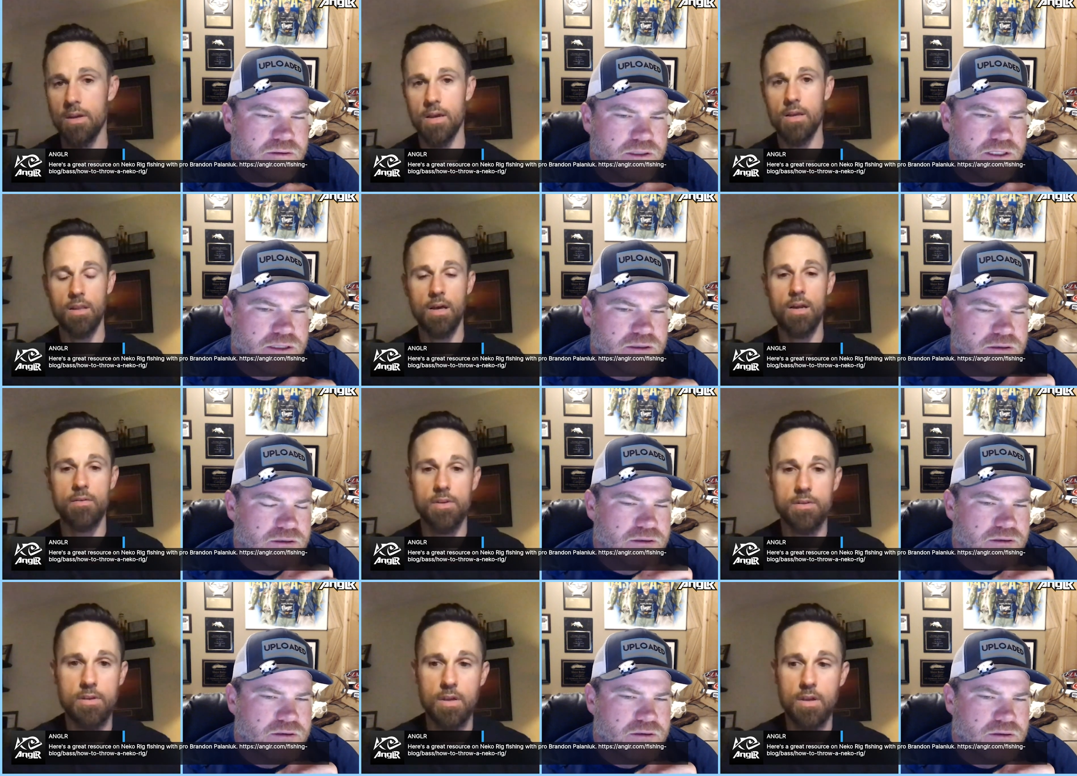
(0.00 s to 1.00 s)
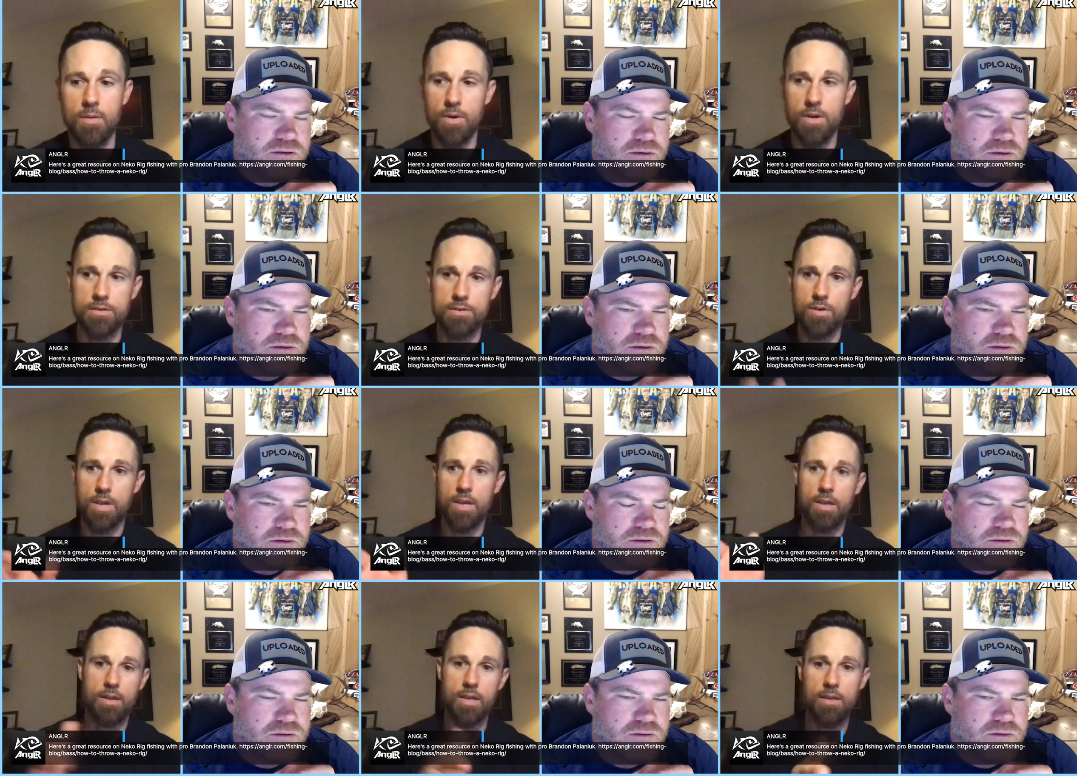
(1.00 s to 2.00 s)
Speaker 1: yeah. and a lot of it's because you
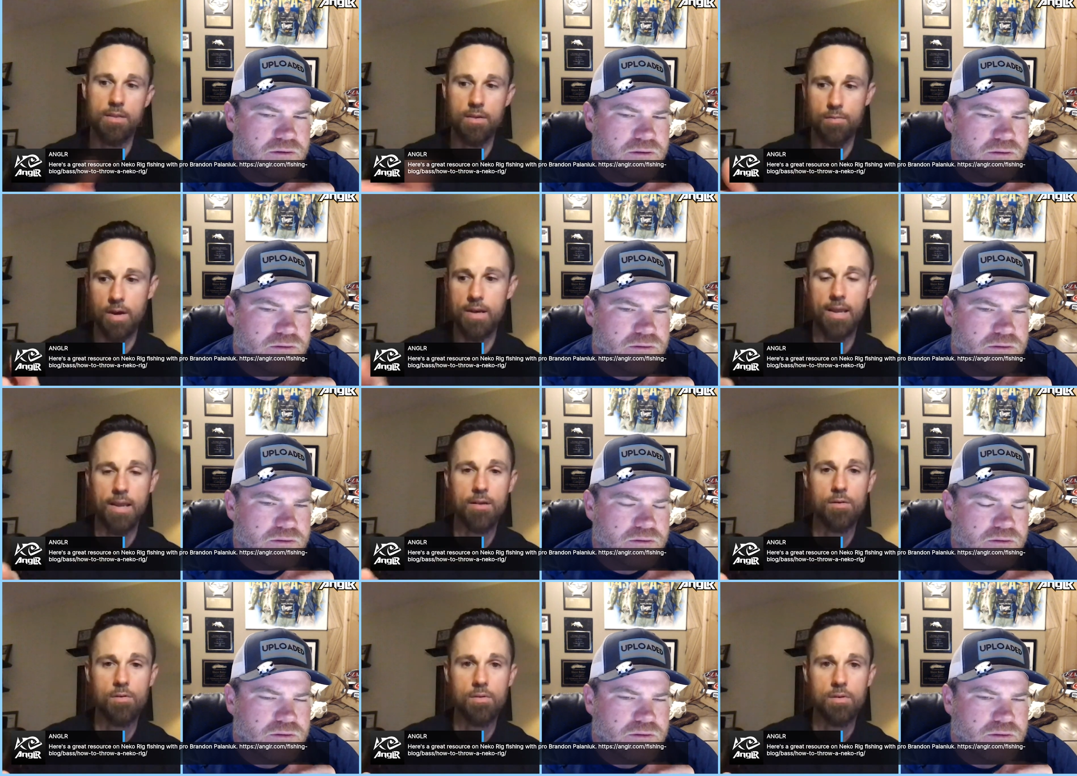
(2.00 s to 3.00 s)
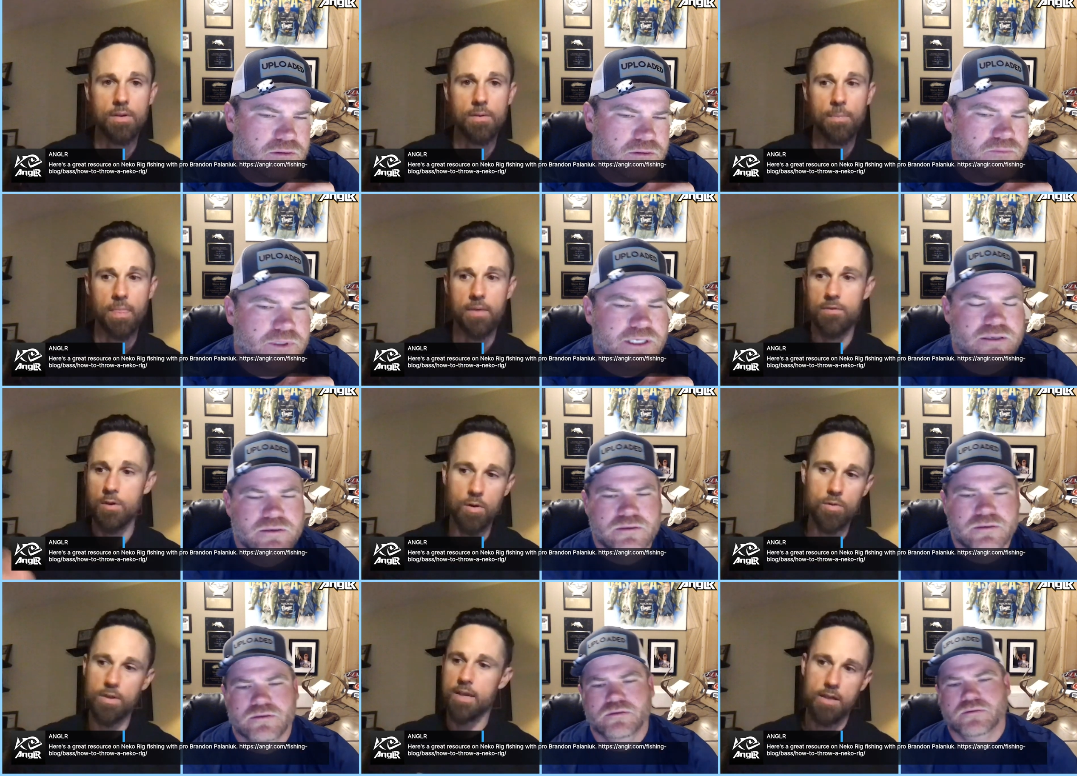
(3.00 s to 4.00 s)
can't hit the right angle. Right. If you
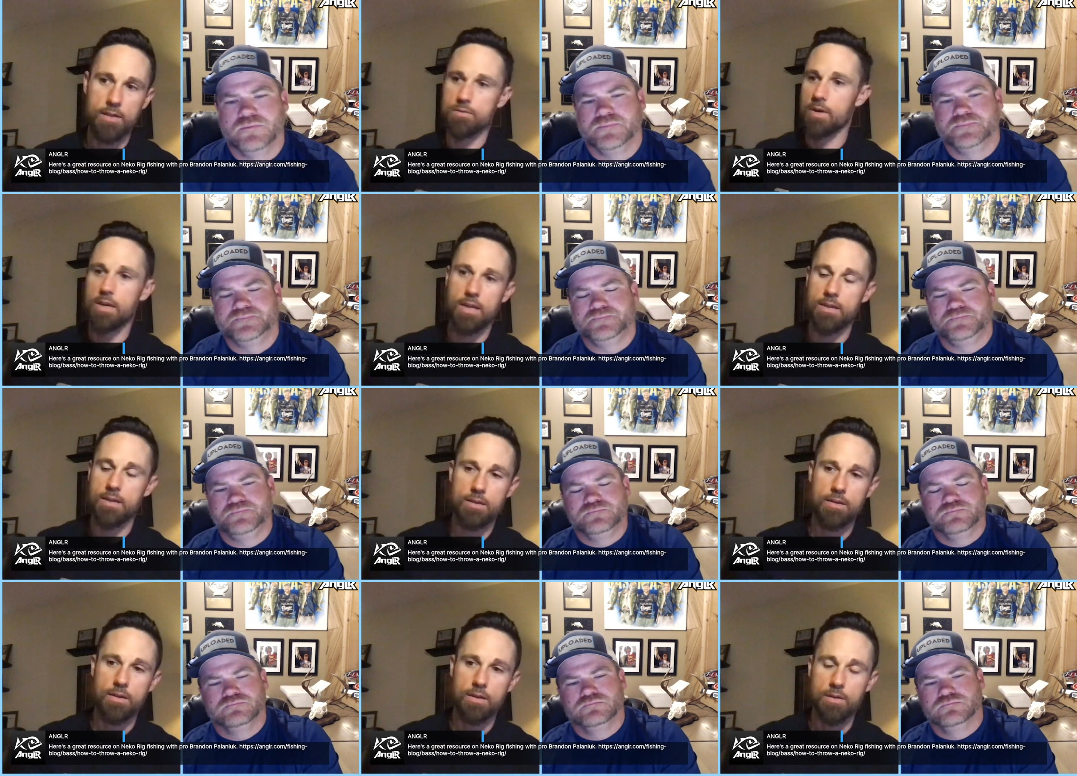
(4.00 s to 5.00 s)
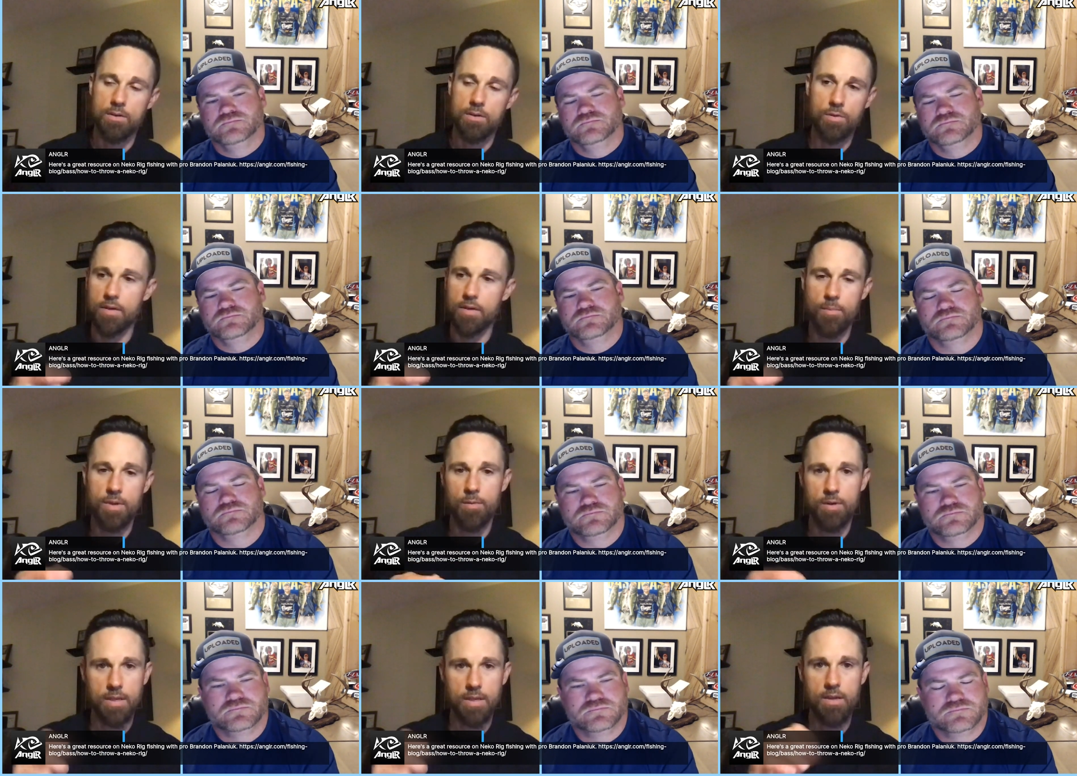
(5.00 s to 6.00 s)
only cast right-handed, you'll never be
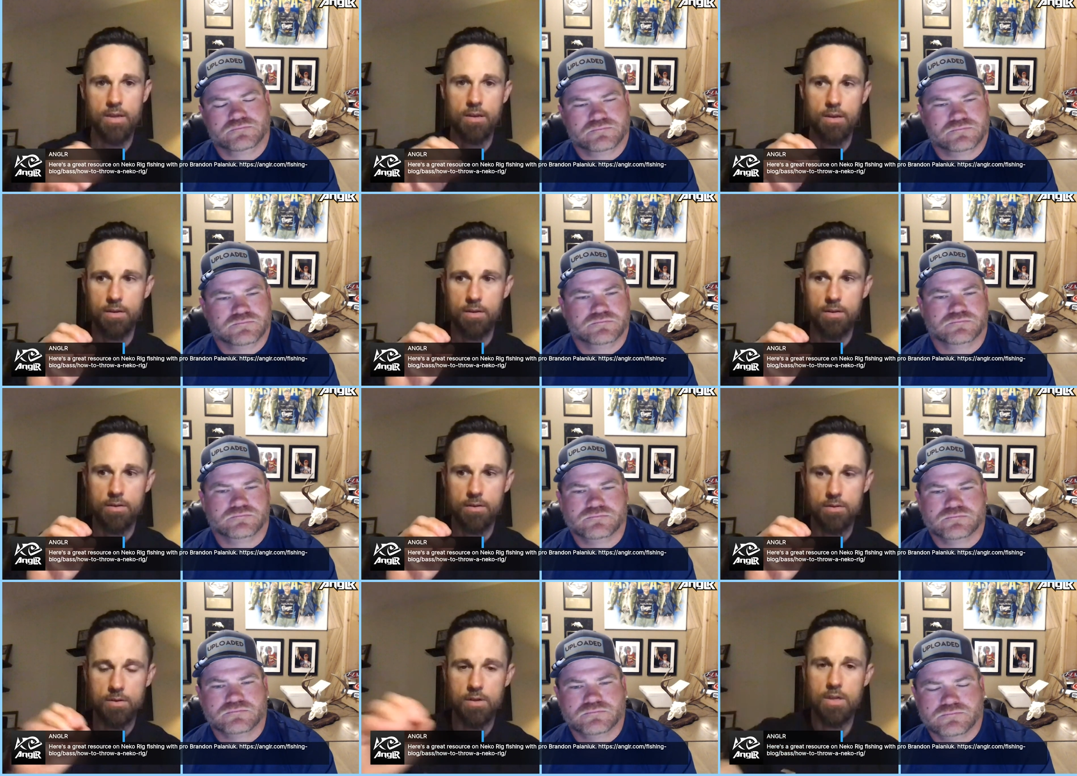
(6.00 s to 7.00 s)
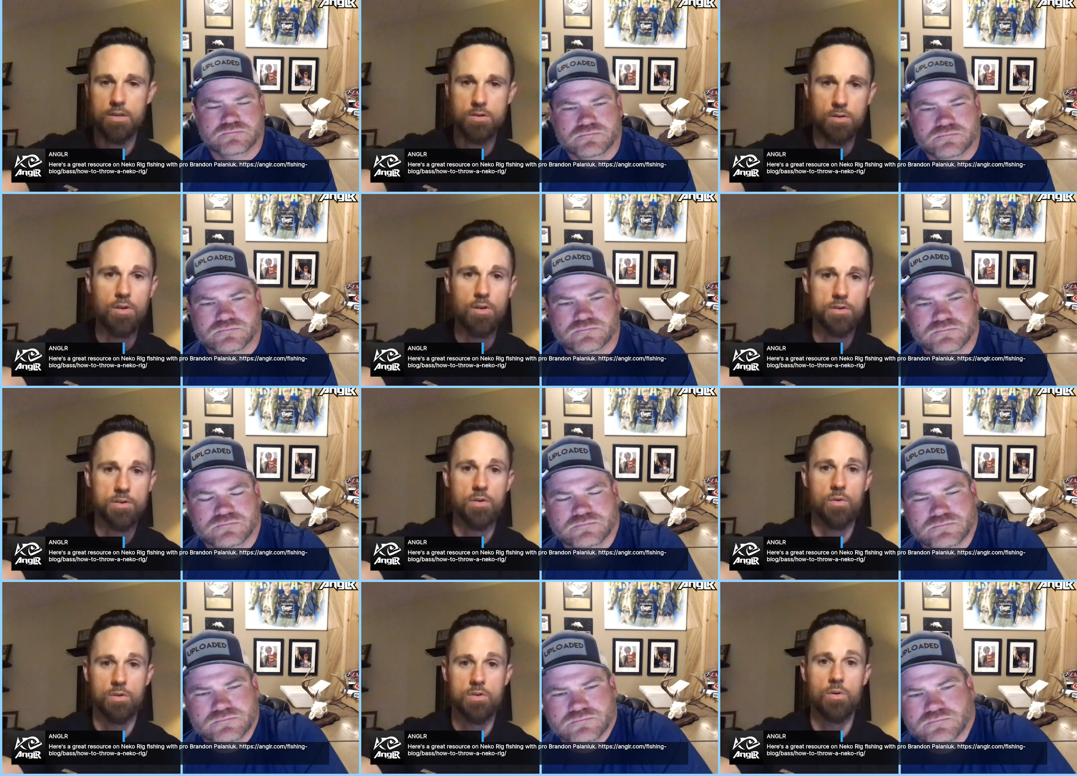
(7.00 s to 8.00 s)
able to hit you get your lure
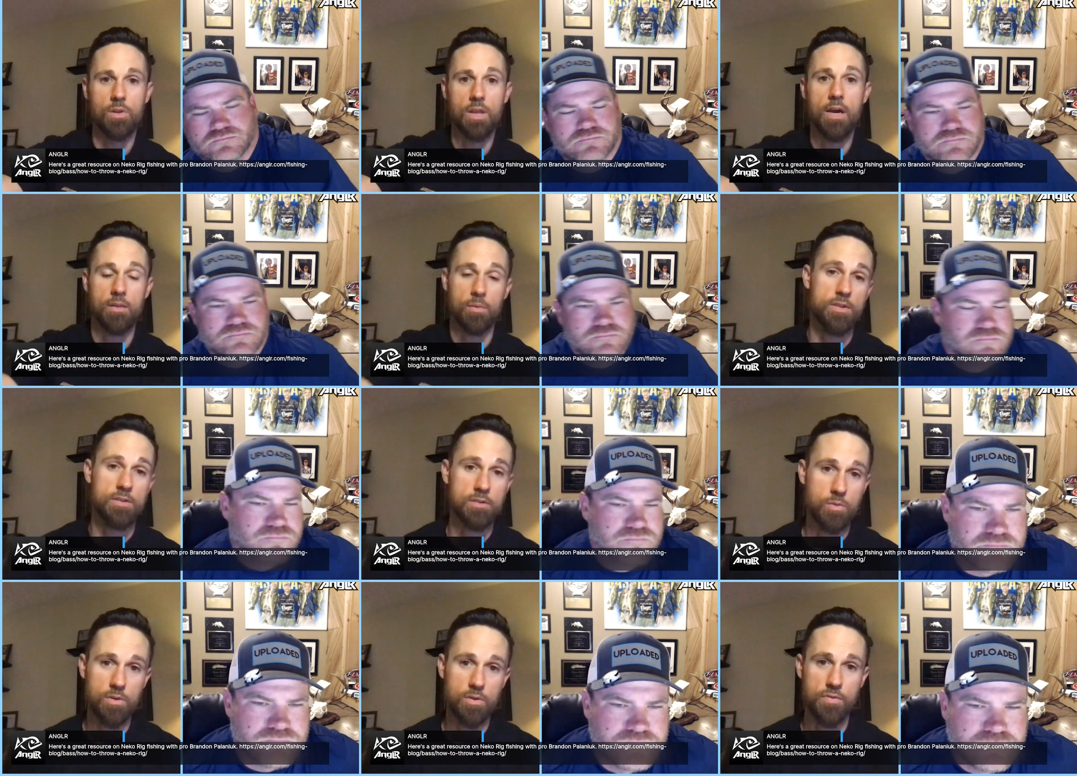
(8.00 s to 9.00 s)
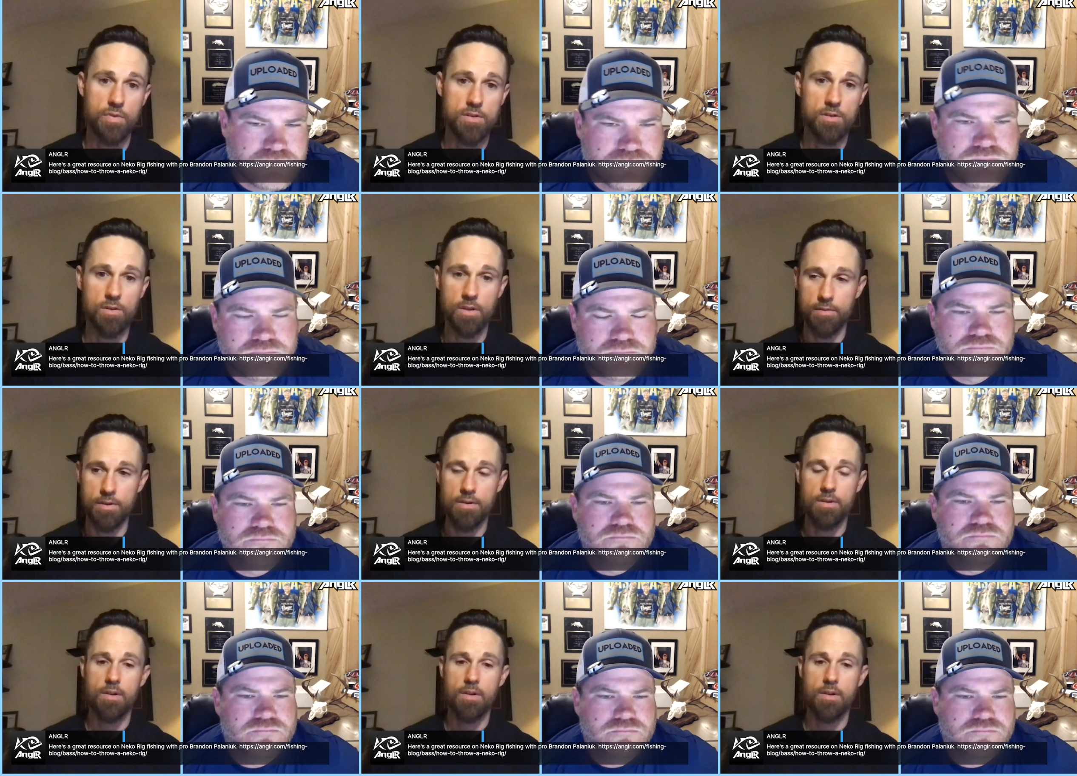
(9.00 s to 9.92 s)
to, to a lot of the places where the fish are living.